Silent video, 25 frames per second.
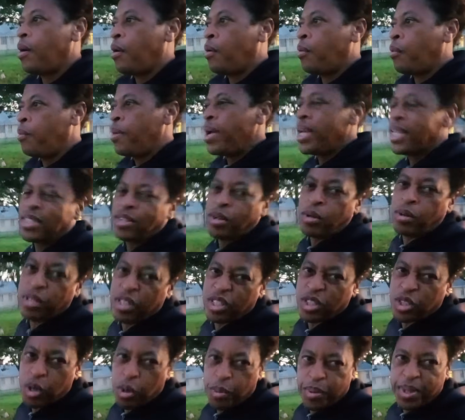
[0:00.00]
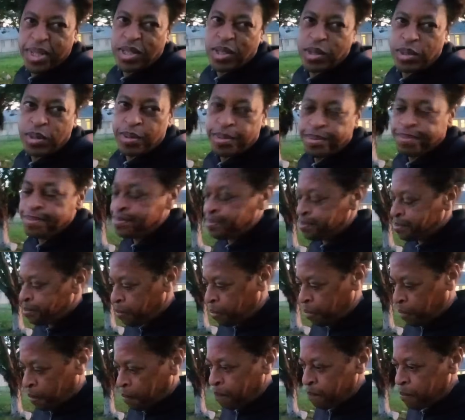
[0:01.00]
where's all this going to?
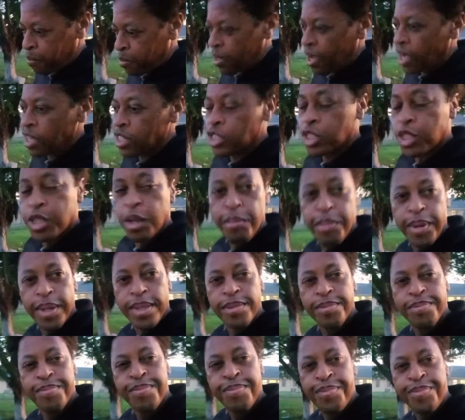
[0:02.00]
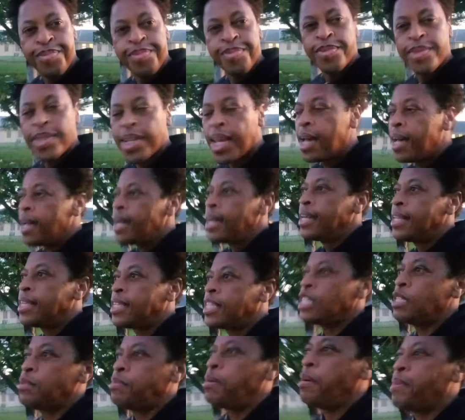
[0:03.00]
Simple.
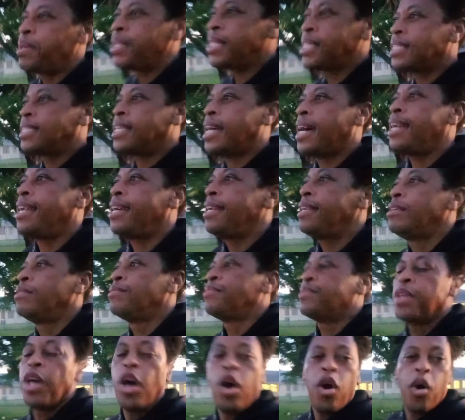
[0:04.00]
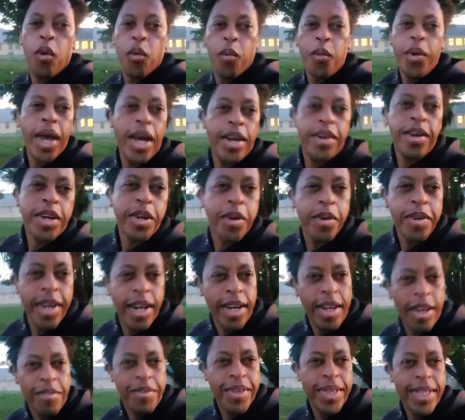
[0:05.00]
These people decided we are not going to
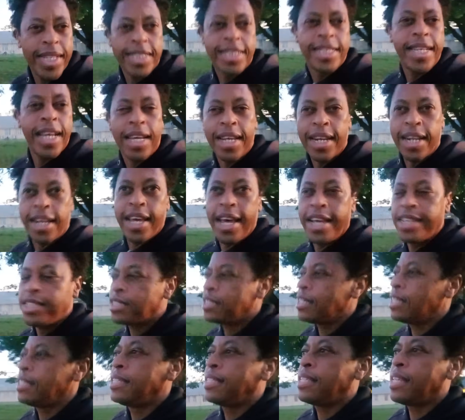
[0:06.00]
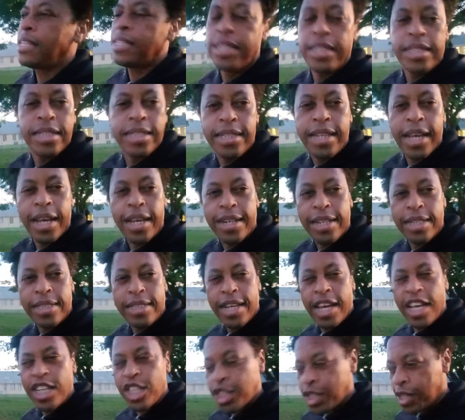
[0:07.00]
live in this
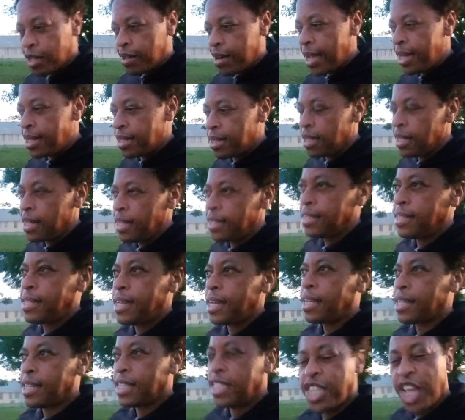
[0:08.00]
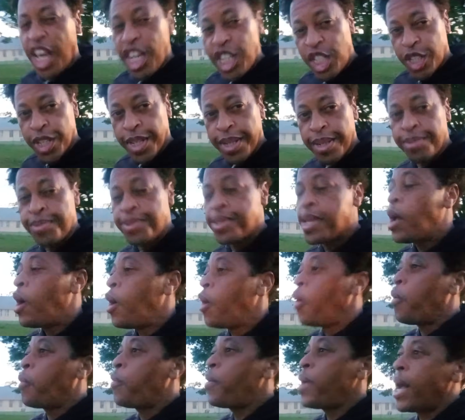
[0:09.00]
degradation, right? Degradation.
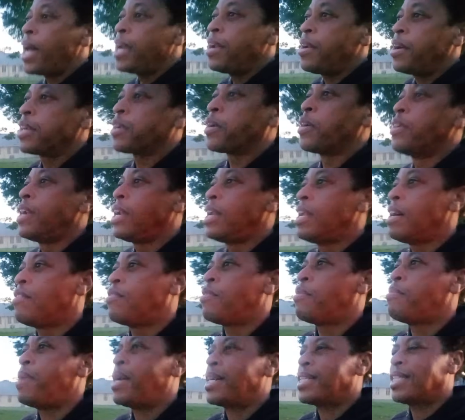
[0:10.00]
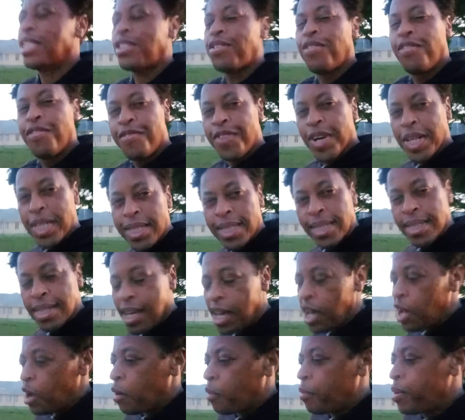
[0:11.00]
We are not going to live among this filth.
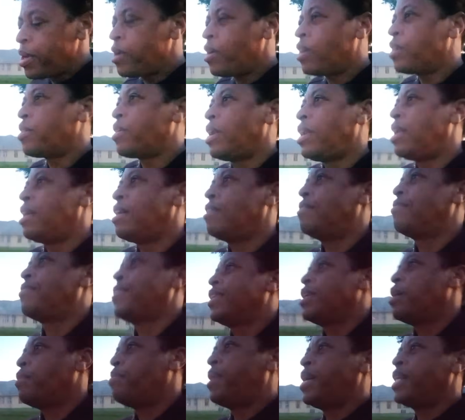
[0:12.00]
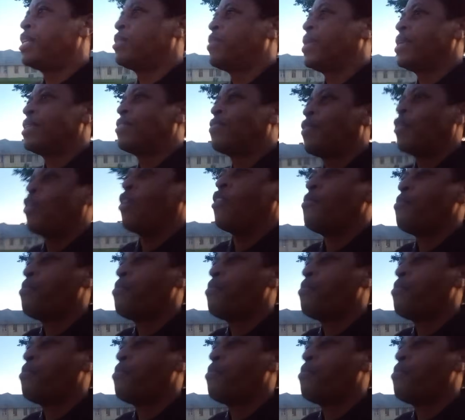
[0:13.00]
We don't want to live in a place where it's full of